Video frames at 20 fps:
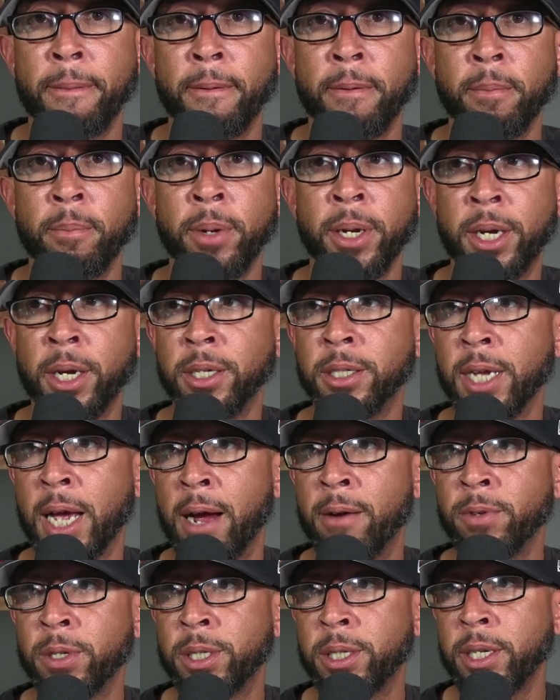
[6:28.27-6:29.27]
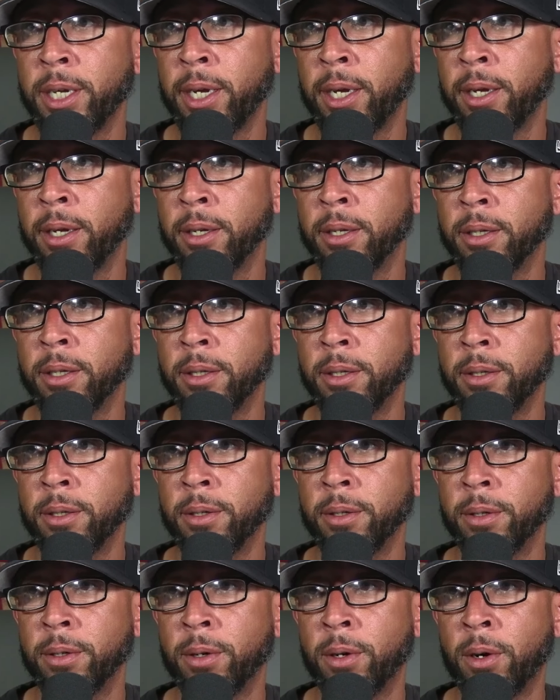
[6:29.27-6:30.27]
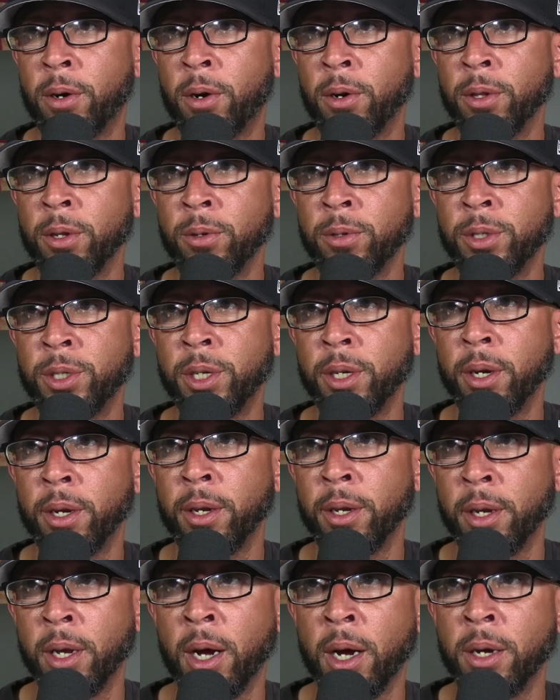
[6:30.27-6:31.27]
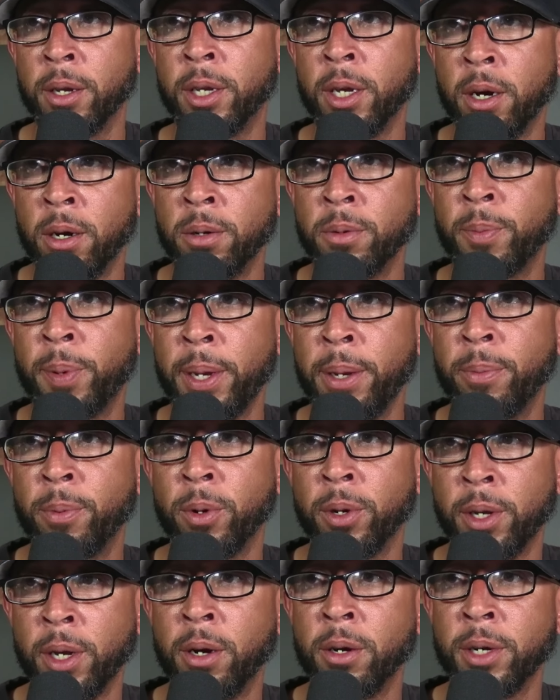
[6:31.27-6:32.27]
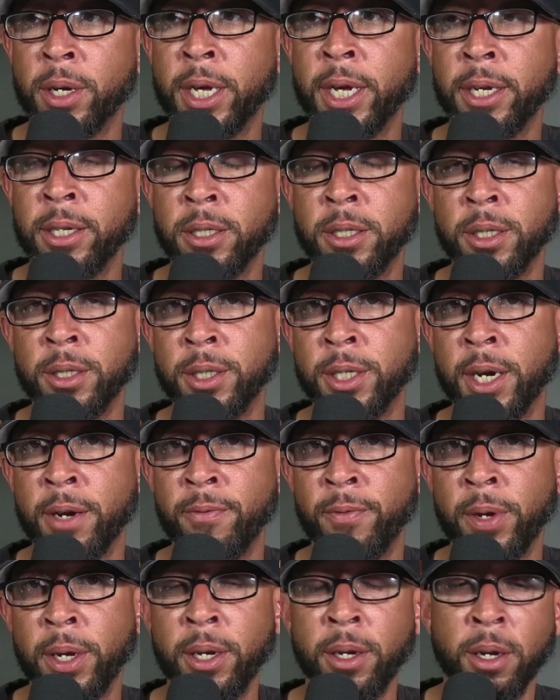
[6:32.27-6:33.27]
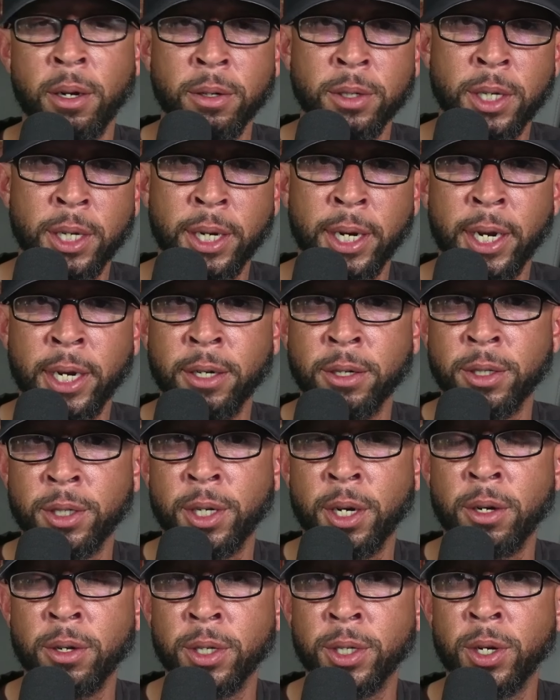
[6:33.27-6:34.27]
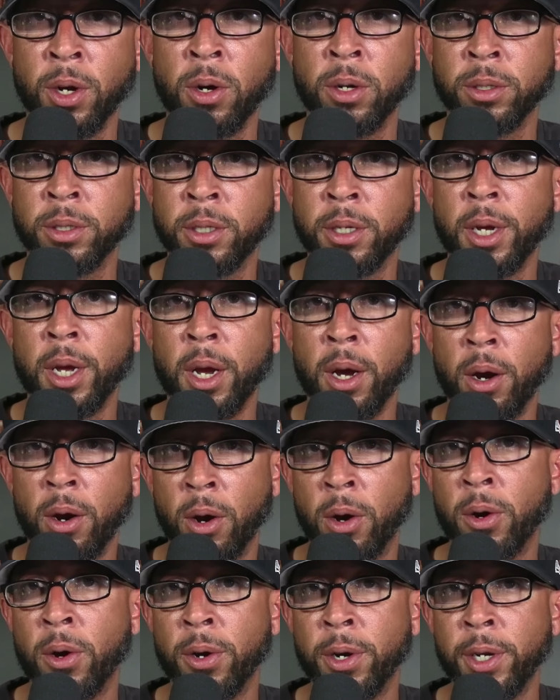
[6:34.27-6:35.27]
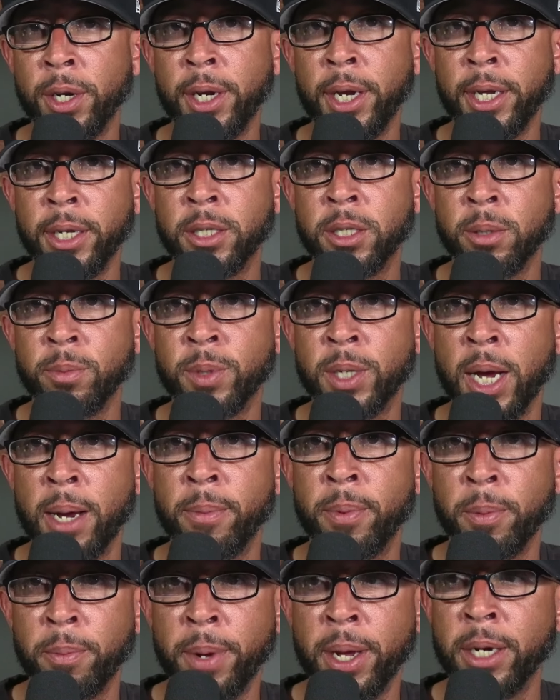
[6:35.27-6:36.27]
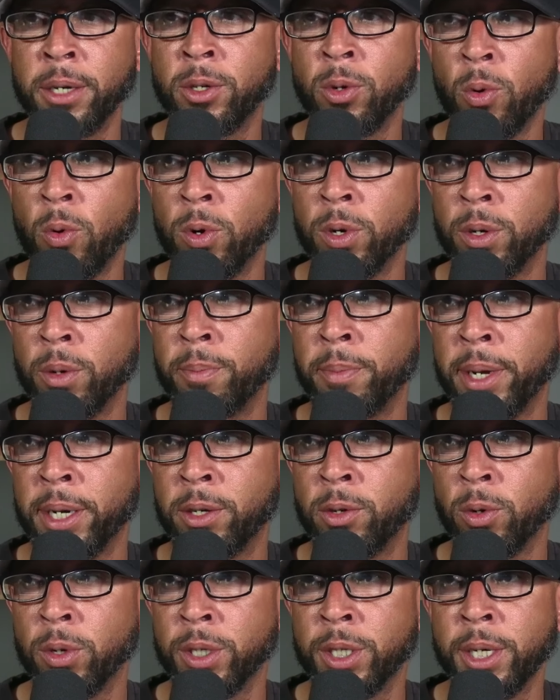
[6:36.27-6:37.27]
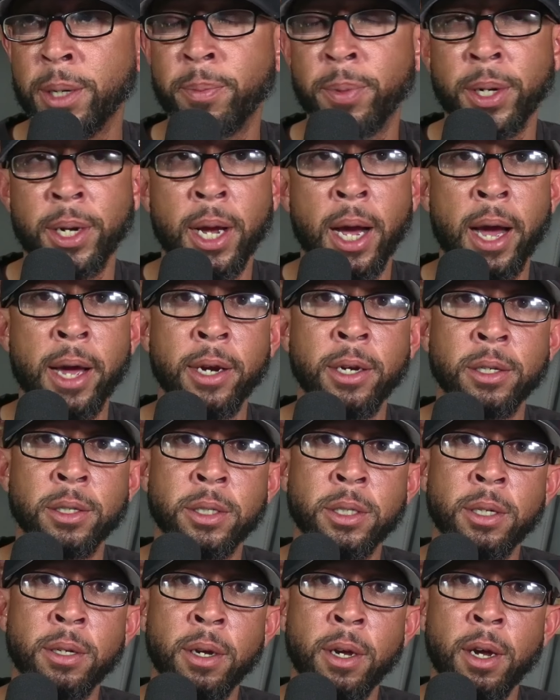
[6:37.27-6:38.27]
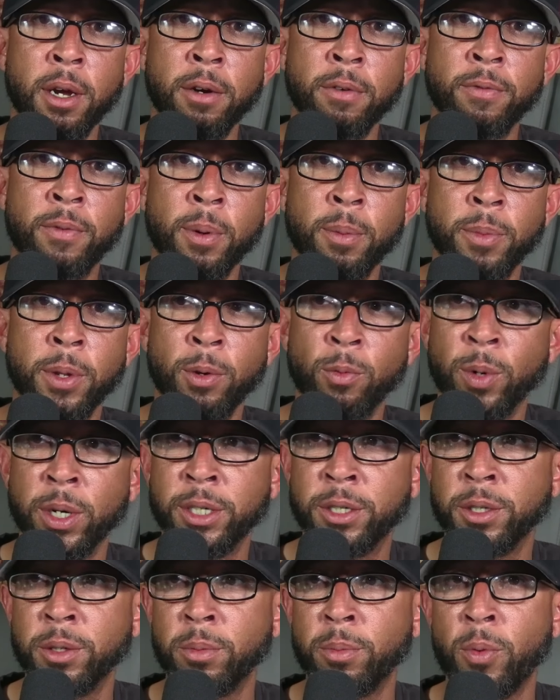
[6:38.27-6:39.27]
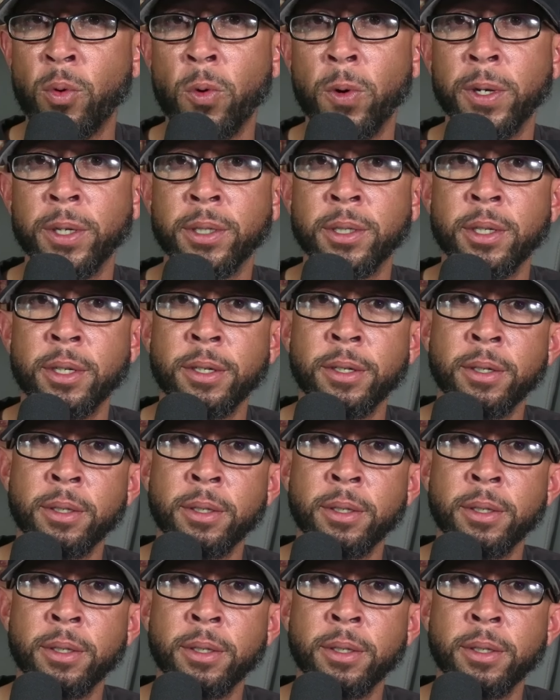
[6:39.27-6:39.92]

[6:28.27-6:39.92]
Because obviously all those young people, young kids in Gen V, young teenagers, young adults are going to need some type of mentorship and guidance from the original Boys.